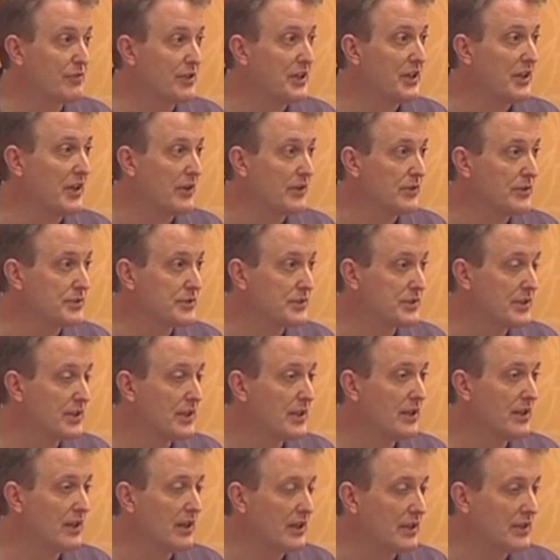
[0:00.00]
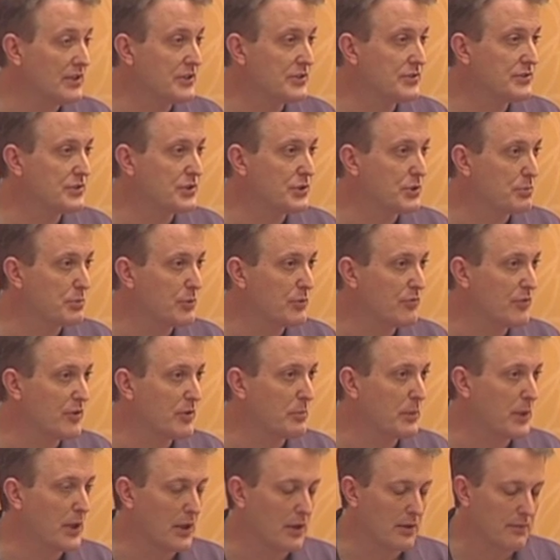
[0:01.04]
videos on YouTube and
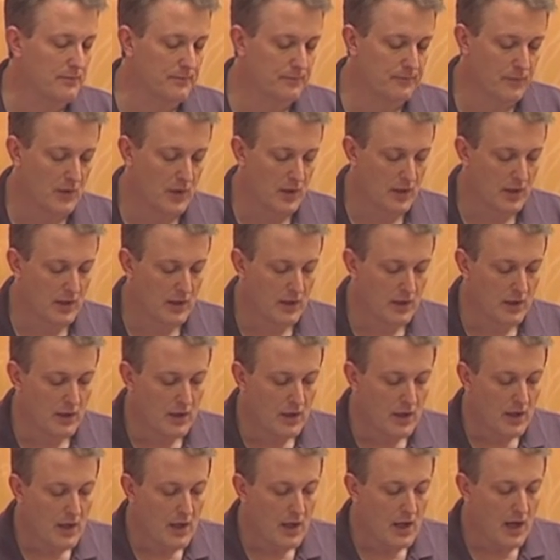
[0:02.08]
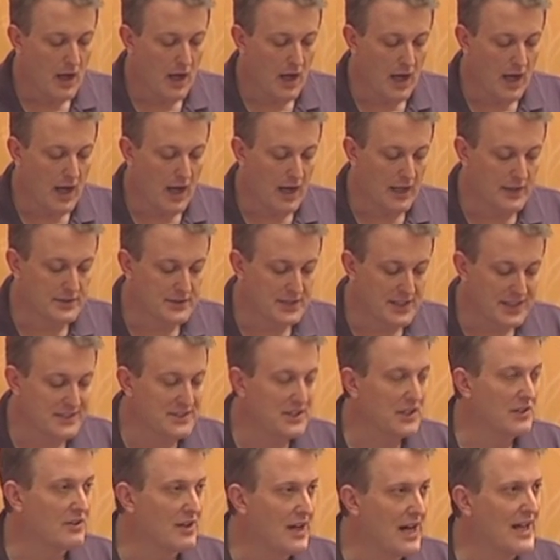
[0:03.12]
Vimeo. Uh, so that's
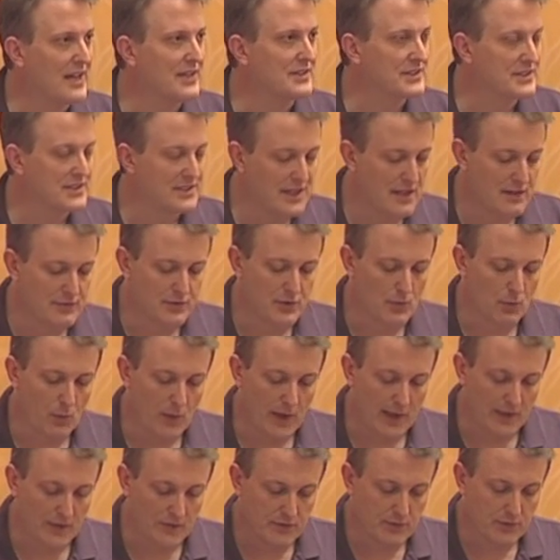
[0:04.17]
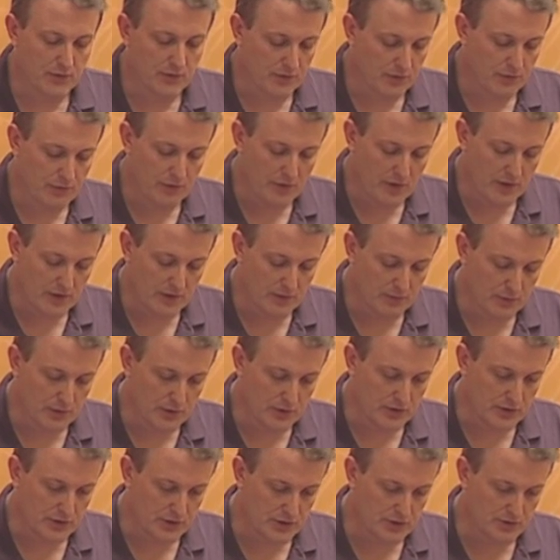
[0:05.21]
a lot of stuff to wade through to find the
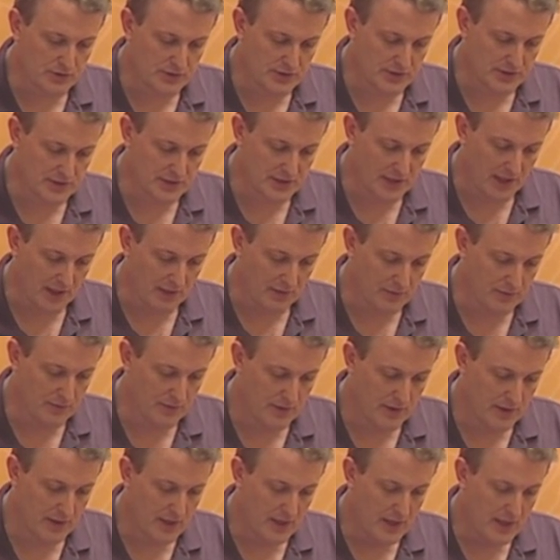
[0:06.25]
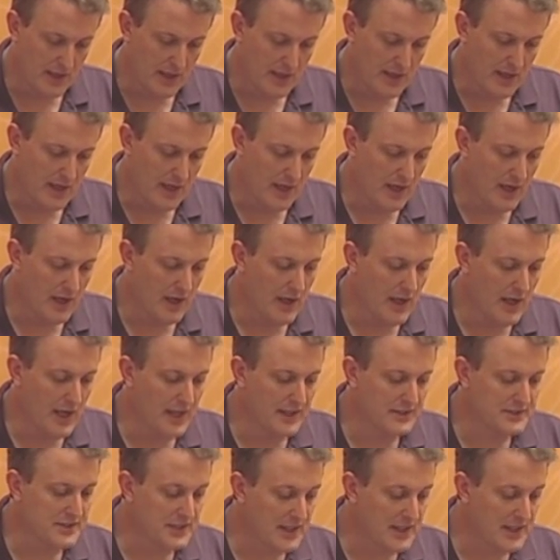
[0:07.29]
really juicy stuff. Uh, and